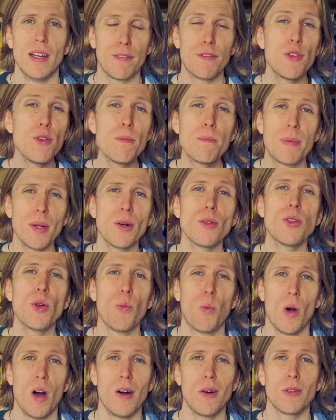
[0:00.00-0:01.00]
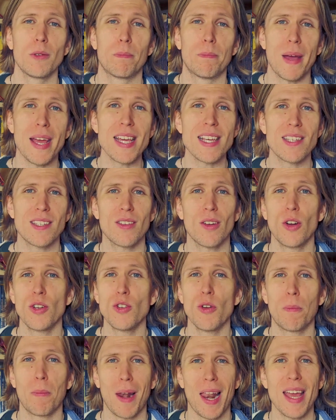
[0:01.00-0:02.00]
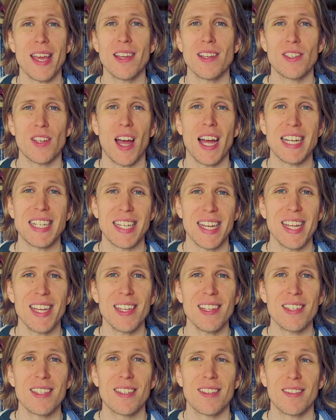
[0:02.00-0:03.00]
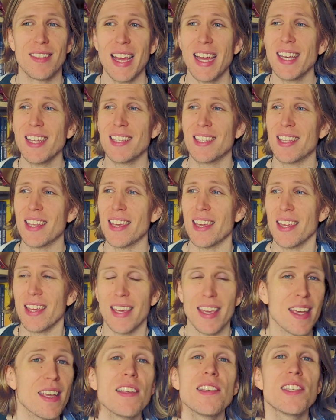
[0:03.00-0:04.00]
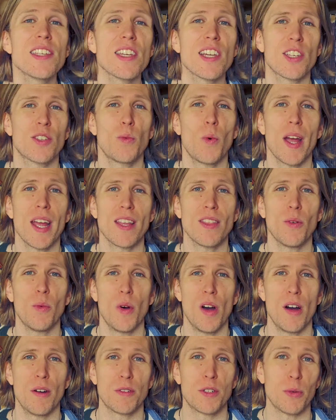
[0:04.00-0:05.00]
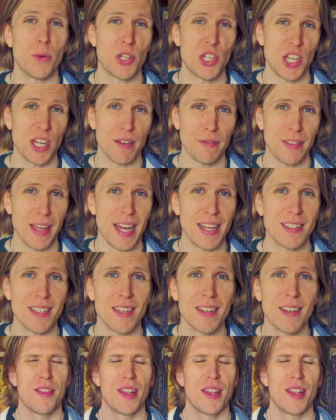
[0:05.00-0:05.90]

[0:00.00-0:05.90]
And if you build a world based on your players' ideas, that is the easiest way in the world to achieve that.